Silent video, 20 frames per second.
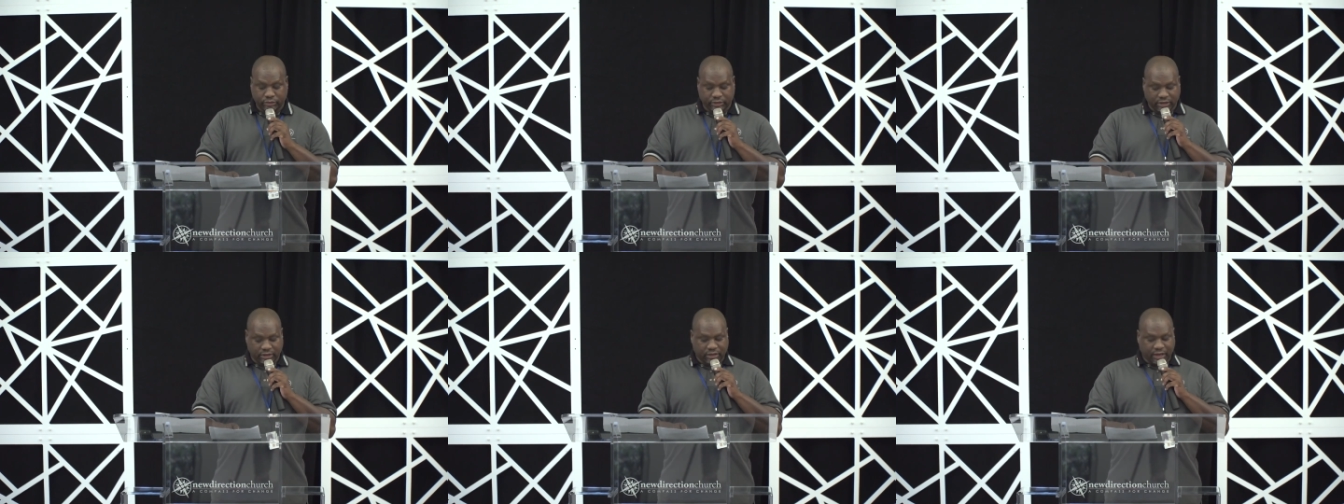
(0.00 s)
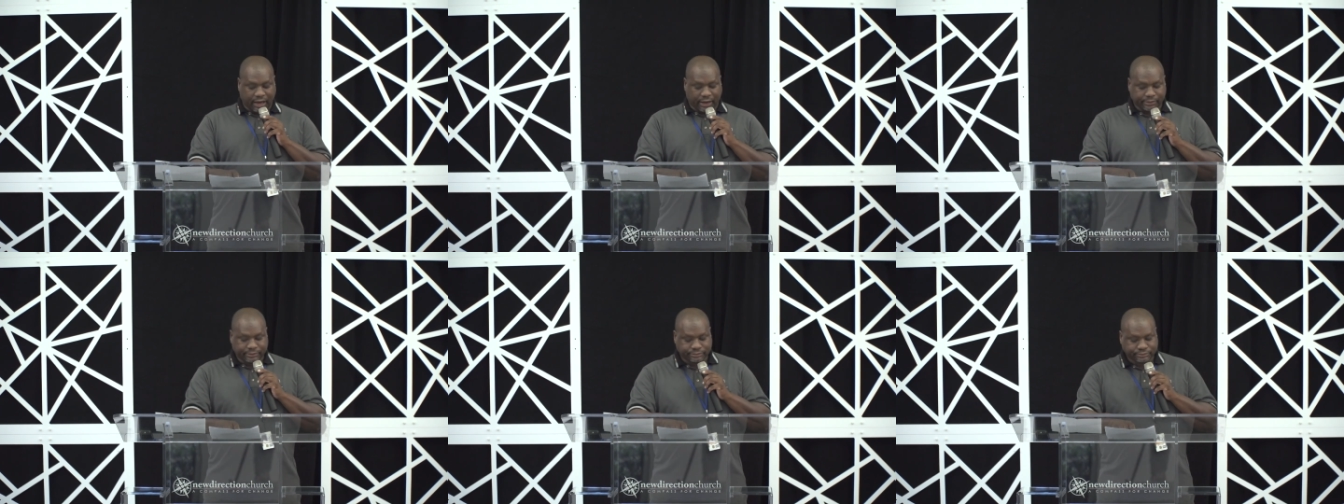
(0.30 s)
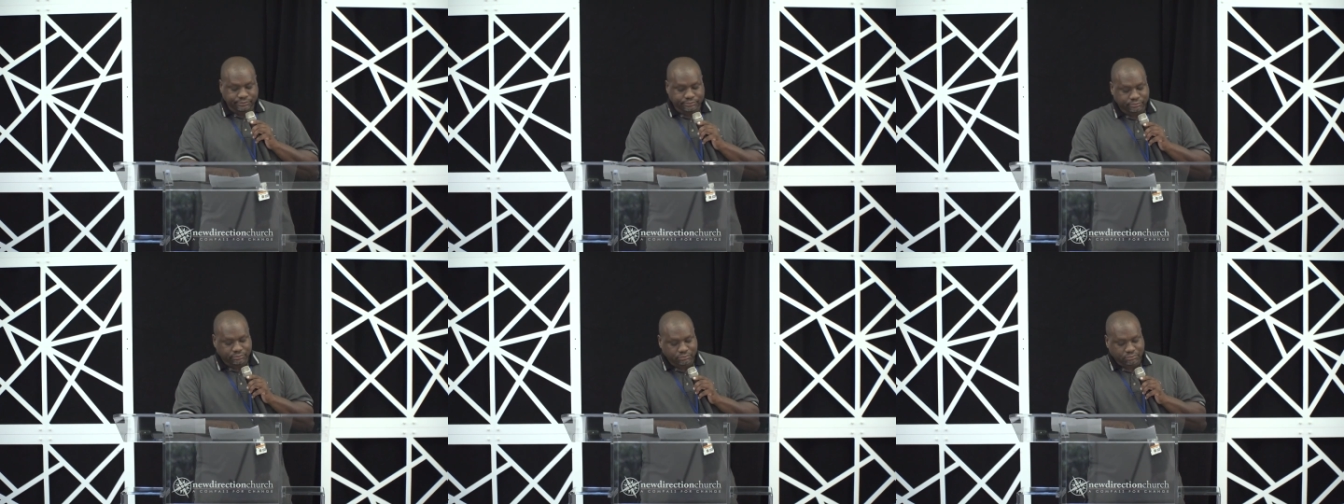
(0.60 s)
t'aidera,
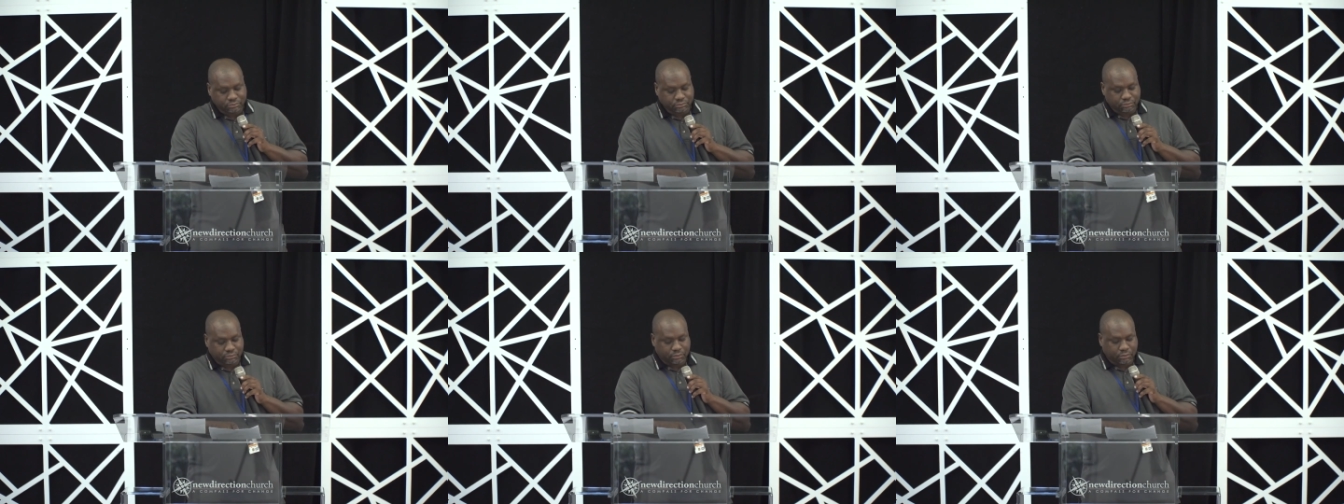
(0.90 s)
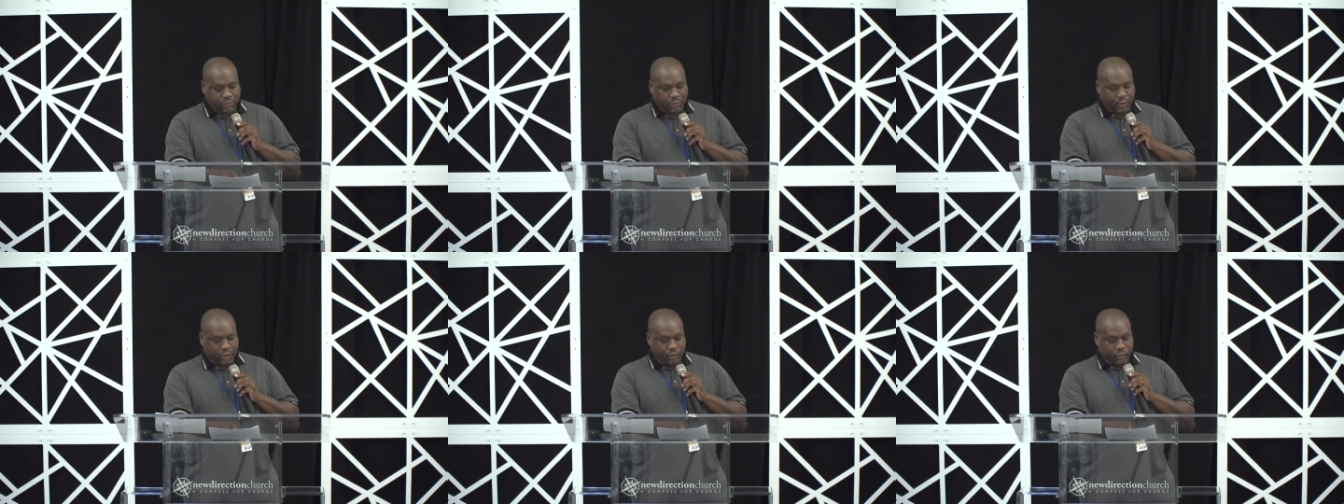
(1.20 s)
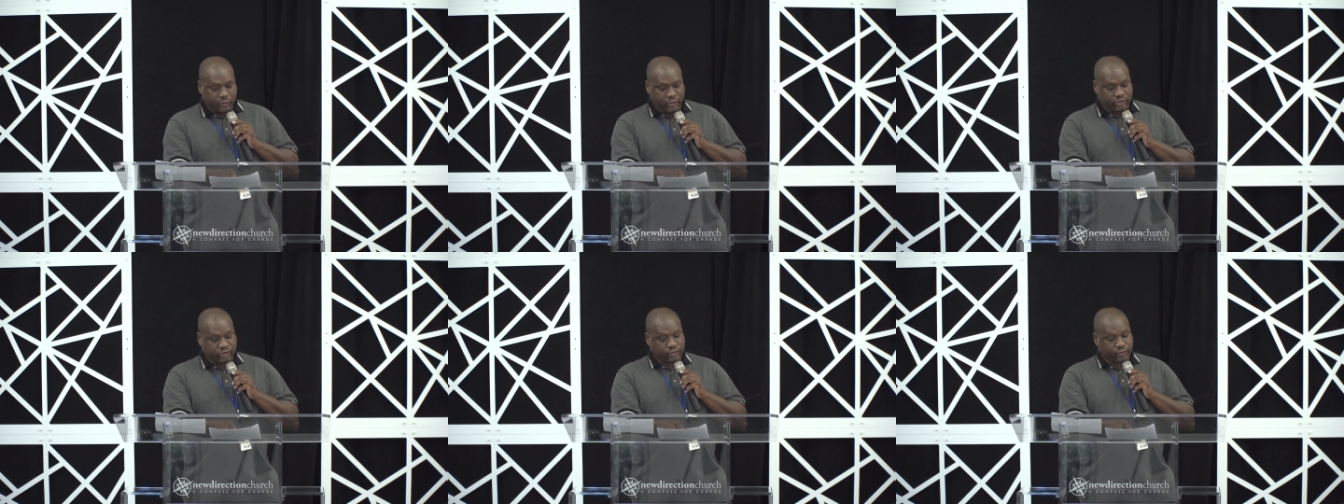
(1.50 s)

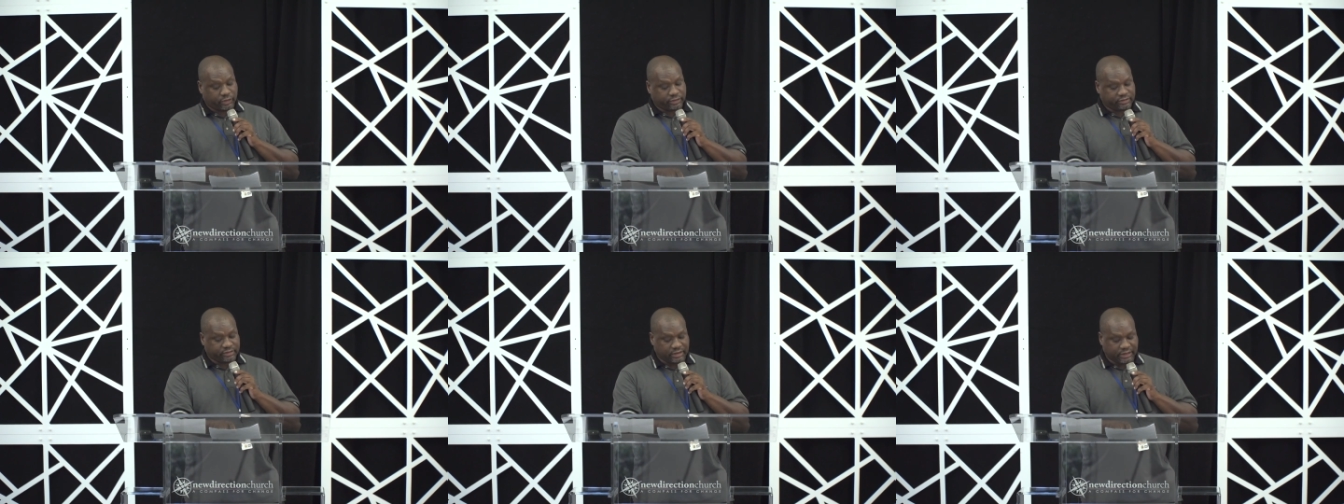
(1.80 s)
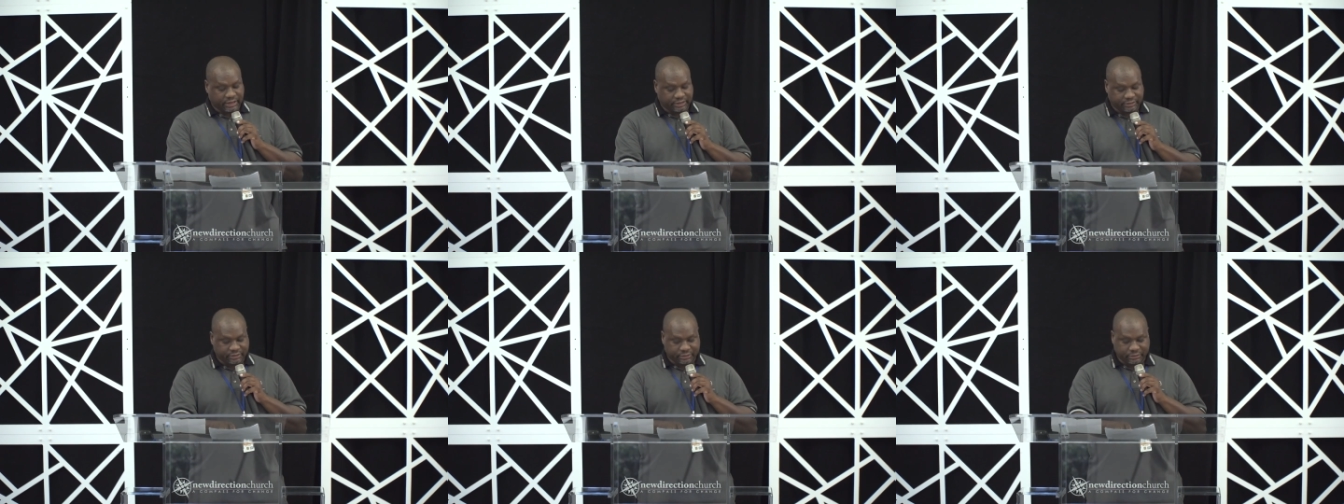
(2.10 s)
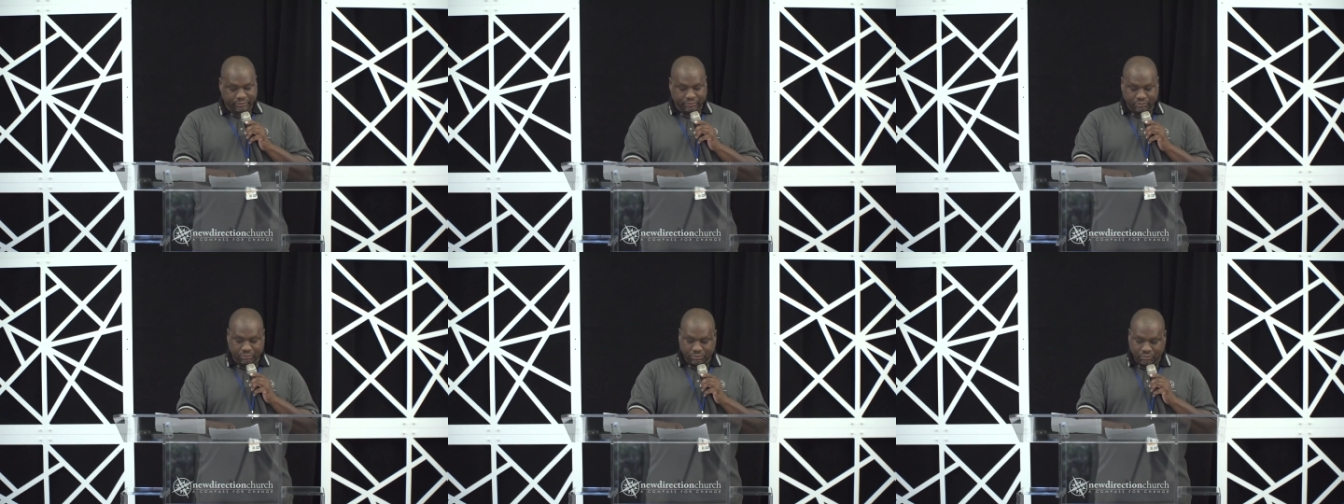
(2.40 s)
which
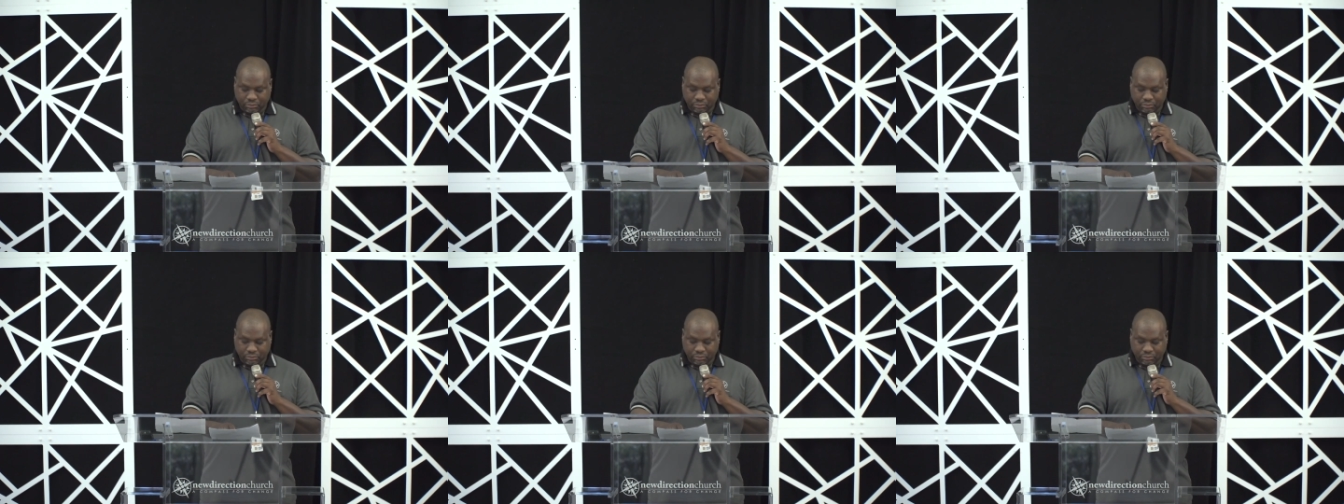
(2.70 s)
translates